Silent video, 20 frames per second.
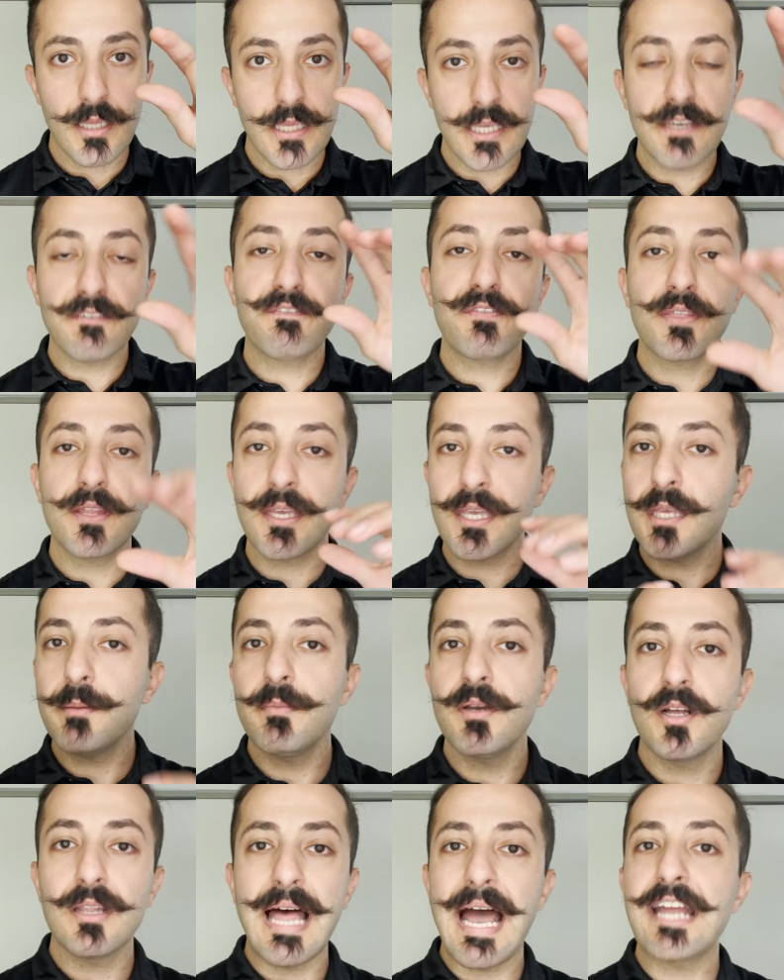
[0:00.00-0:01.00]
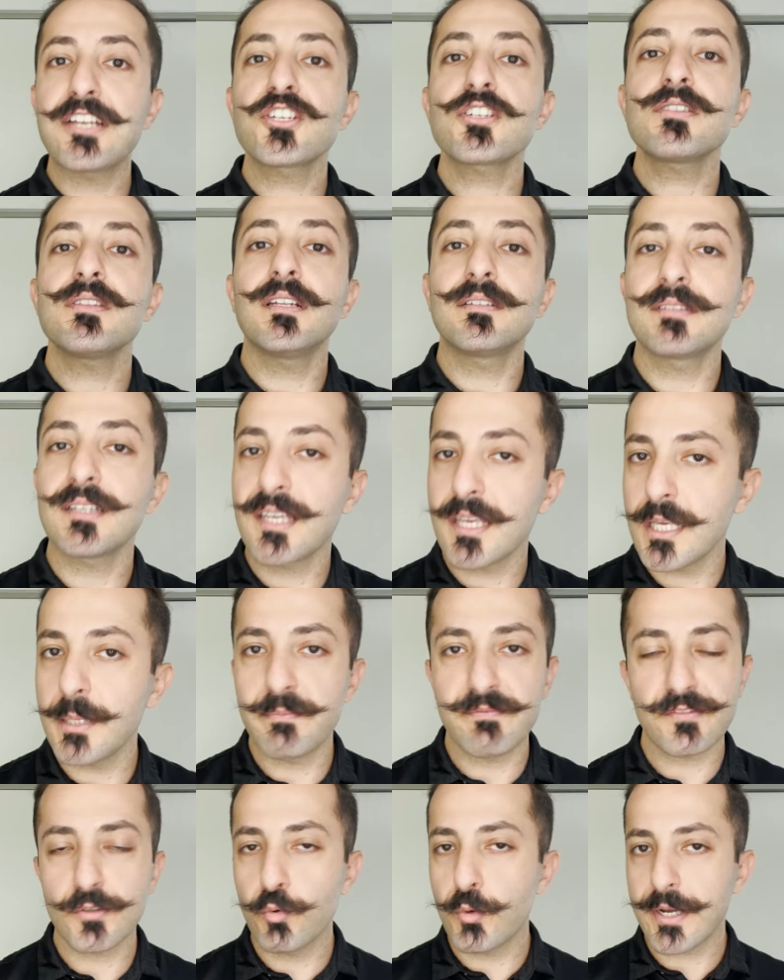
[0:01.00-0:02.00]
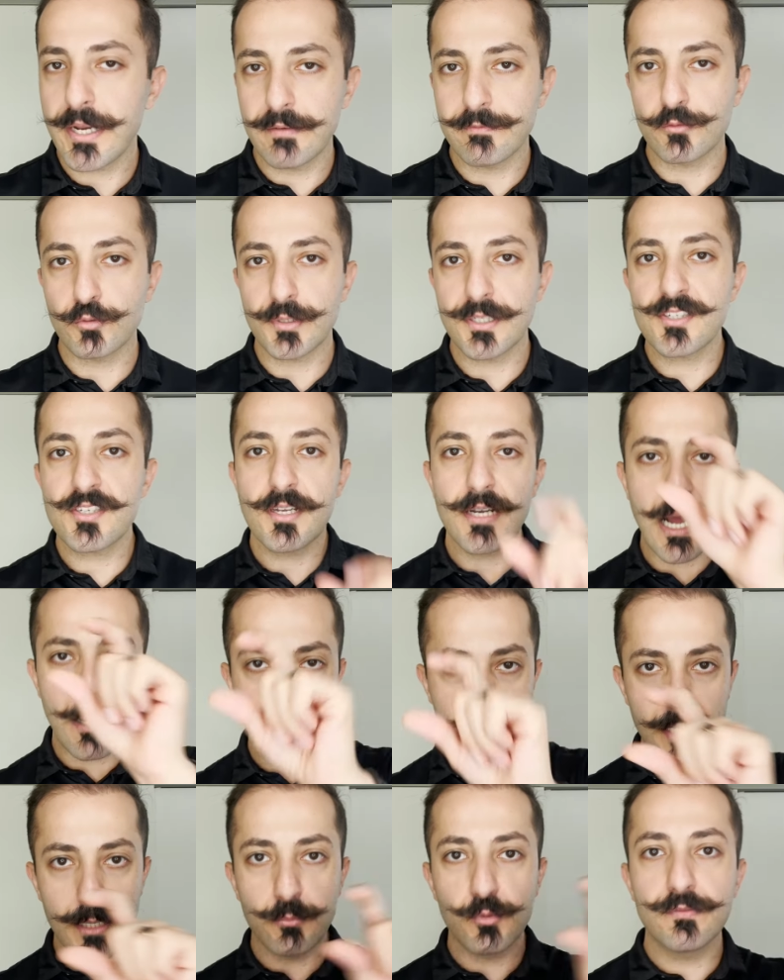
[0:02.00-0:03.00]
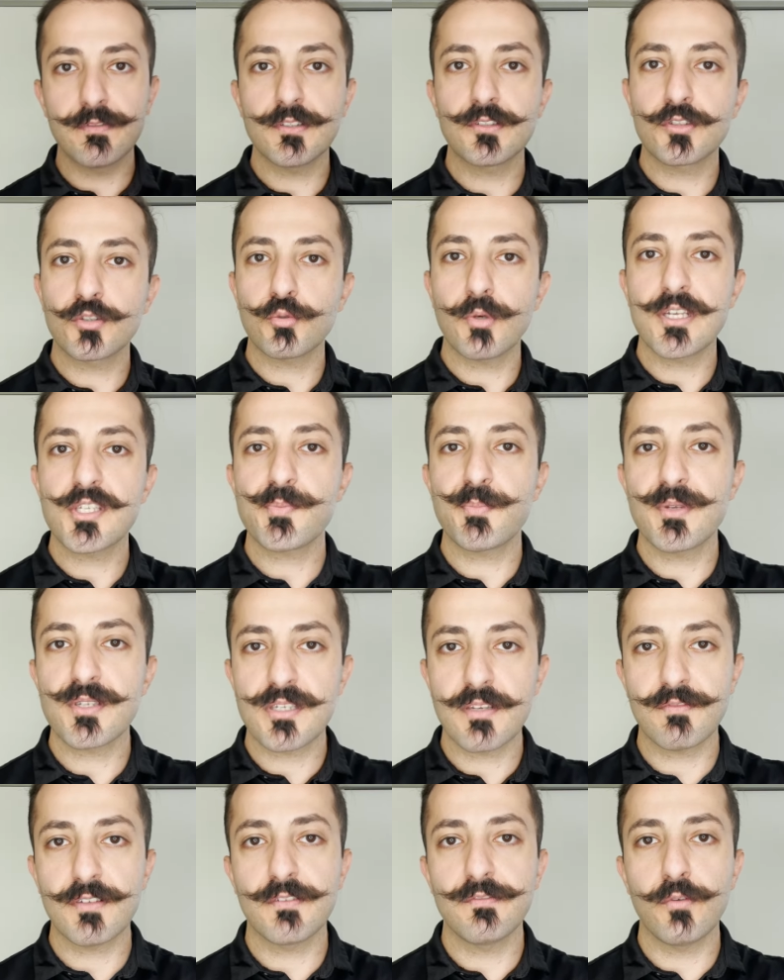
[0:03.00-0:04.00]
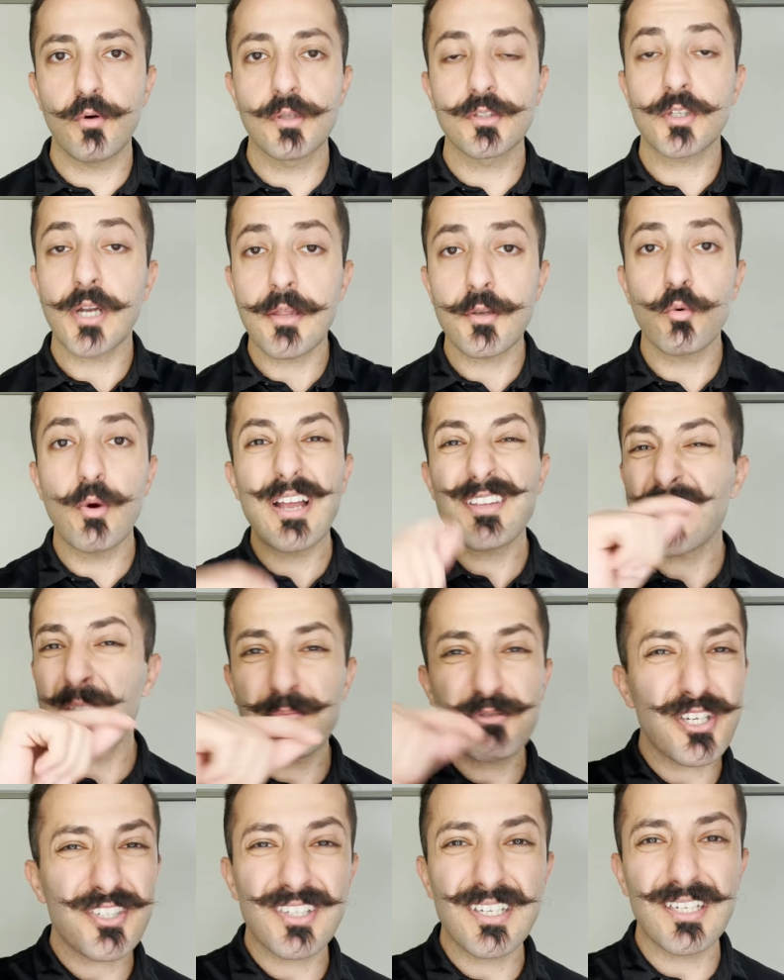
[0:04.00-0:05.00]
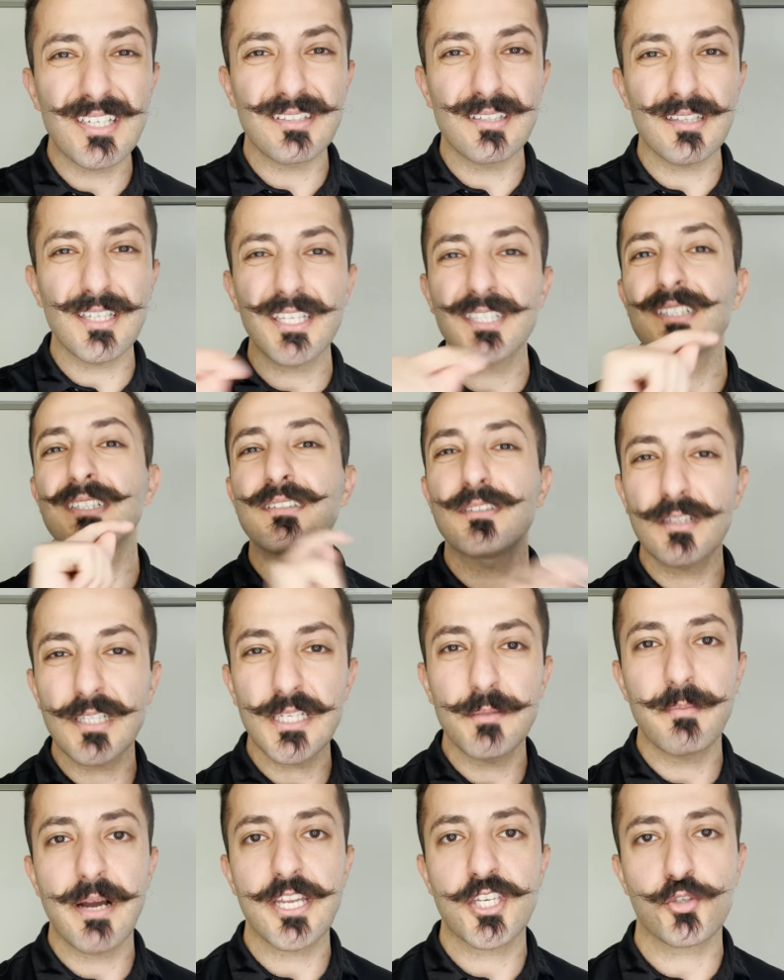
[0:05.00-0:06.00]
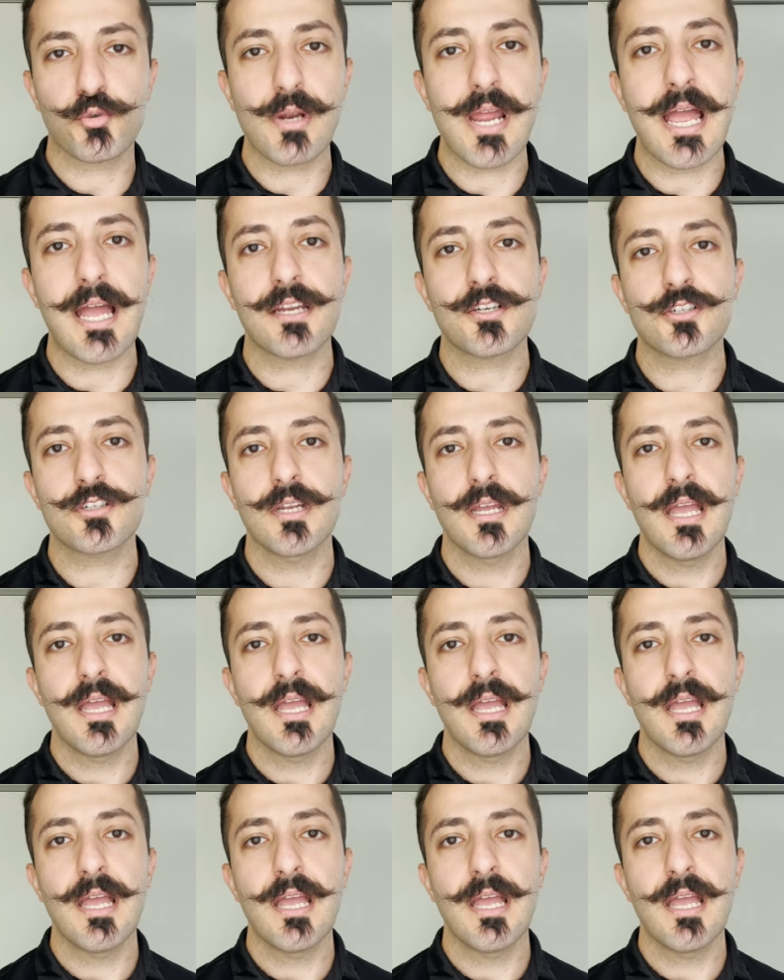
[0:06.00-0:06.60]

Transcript: If the email I just need to keep for whatever reason, I'm gonna move it to a specific folder. Otherwise, I'm just gonna delete it and delete my trash.